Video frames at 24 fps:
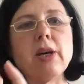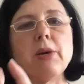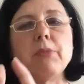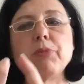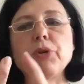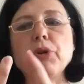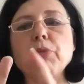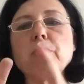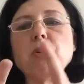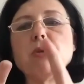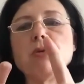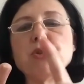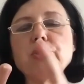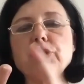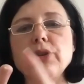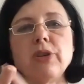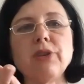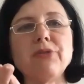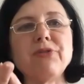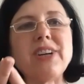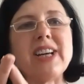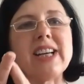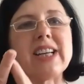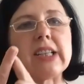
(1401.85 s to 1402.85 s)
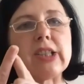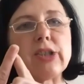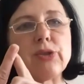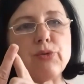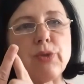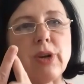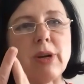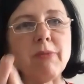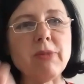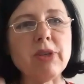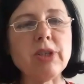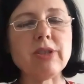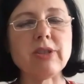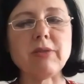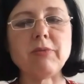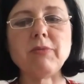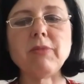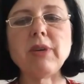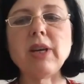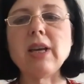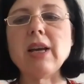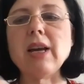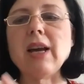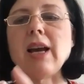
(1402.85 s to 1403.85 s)
promotion of
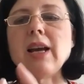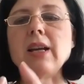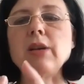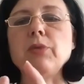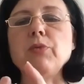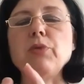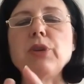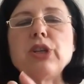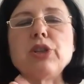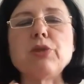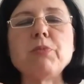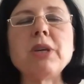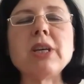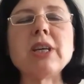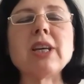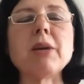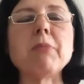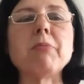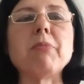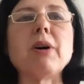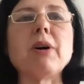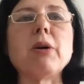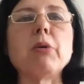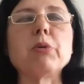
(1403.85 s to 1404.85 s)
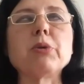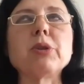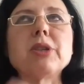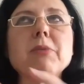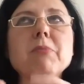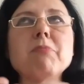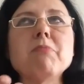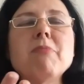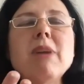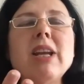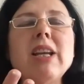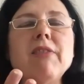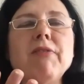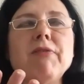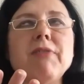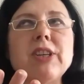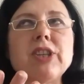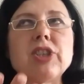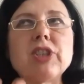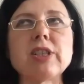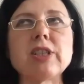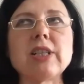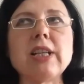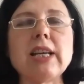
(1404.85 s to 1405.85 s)
extremism, and we speak about
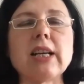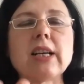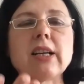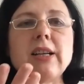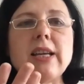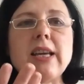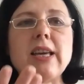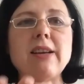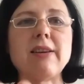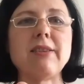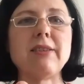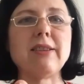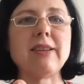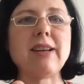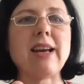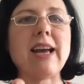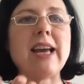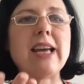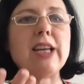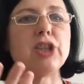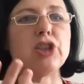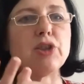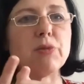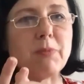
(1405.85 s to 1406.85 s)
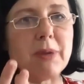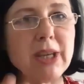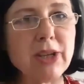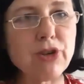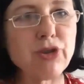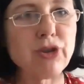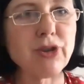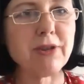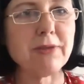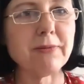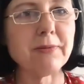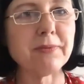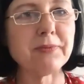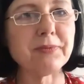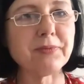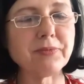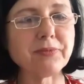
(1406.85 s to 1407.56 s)
manifestly clear hate speech